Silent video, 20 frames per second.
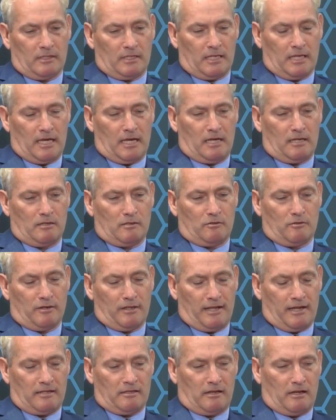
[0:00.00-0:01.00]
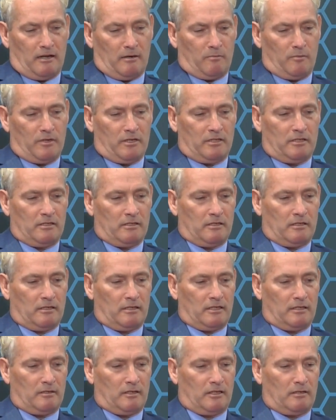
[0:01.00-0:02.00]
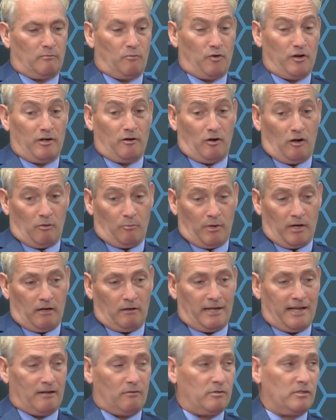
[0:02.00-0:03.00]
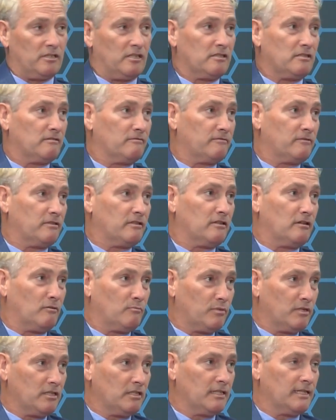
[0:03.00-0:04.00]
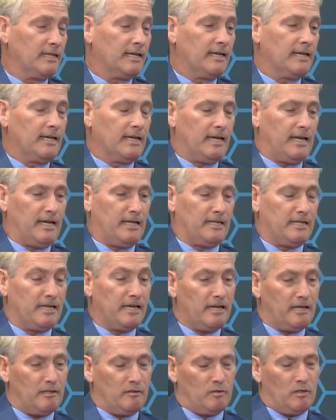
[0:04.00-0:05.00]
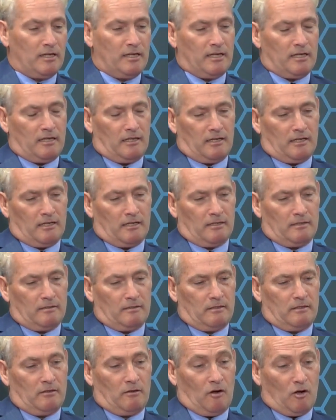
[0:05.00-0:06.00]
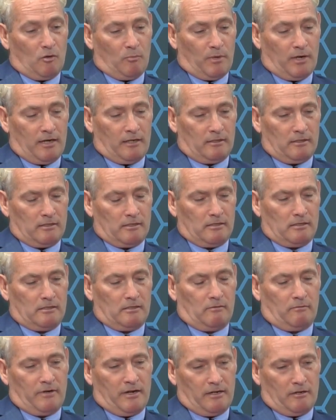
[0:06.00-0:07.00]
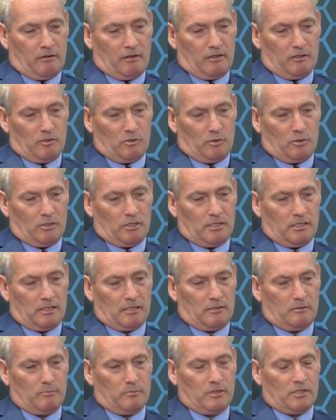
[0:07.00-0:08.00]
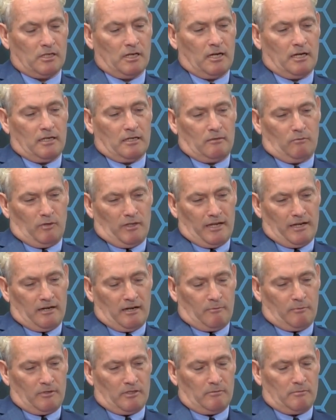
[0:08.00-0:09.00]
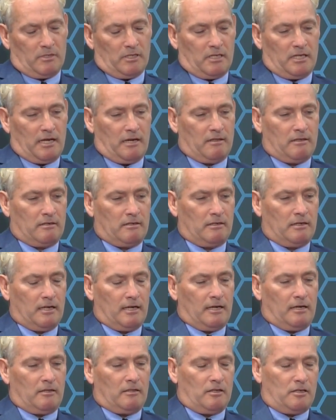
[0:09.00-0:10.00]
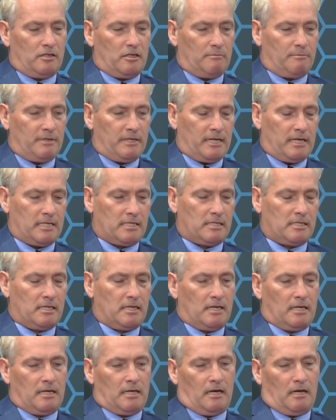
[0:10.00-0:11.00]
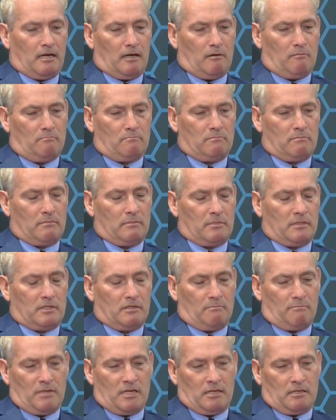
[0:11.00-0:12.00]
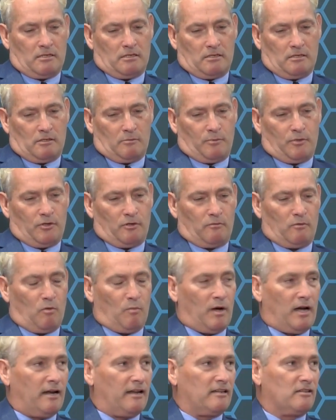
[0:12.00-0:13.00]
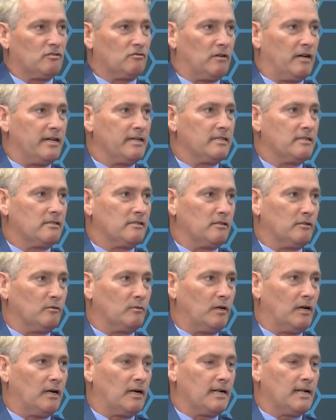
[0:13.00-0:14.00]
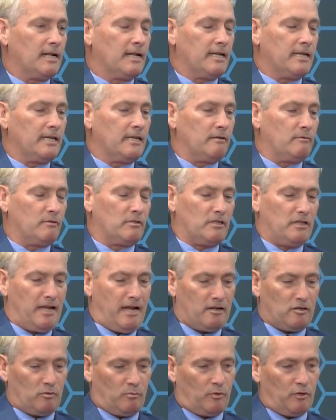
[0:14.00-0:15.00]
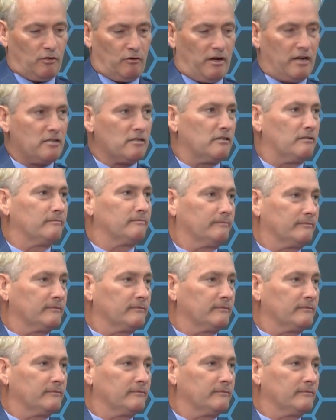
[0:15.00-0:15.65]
And during that time, we did a, a, marine autopilot acquisition for the company. And again, uh, the autopilots, the radar control systems, when they coupled them together, the GPS, um, to me, it's just pure robotics, right? So uh, it was a natural progression.